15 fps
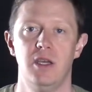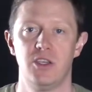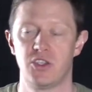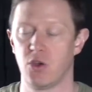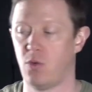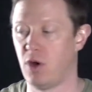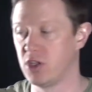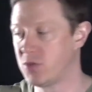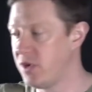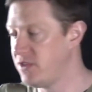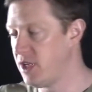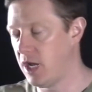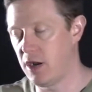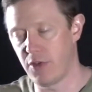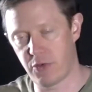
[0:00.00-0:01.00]
So once we've
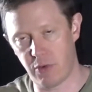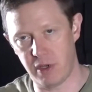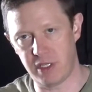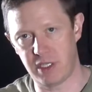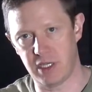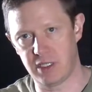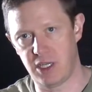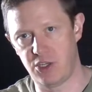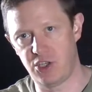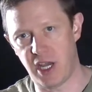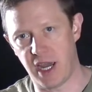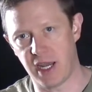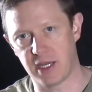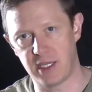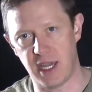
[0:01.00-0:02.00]
done our 360
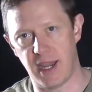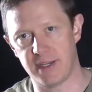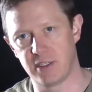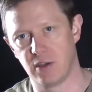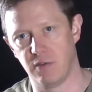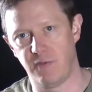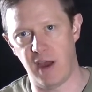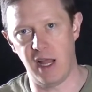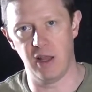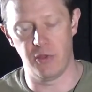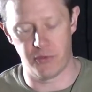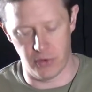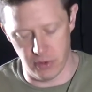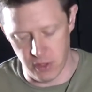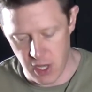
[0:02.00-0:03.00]
check and tactical follow
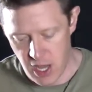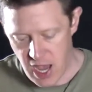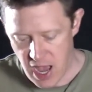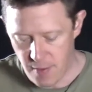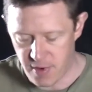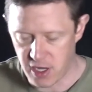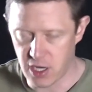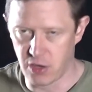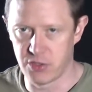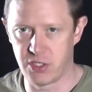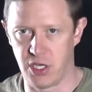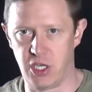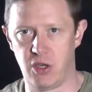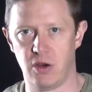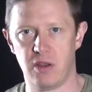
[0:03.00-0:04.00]
through, I'm gonna go
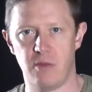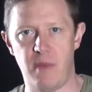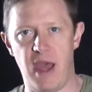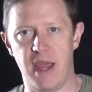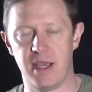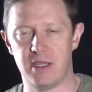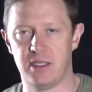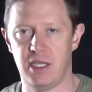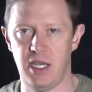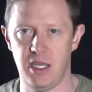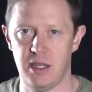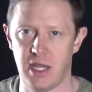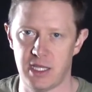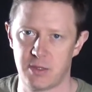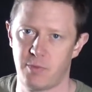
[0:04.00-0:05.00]
secure the
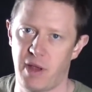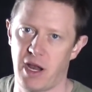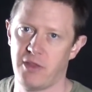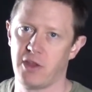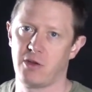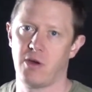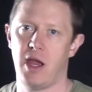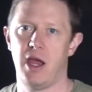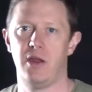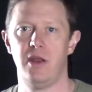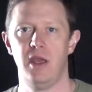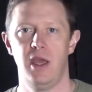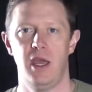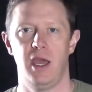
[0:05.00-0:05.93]
magazine that's been on the ground,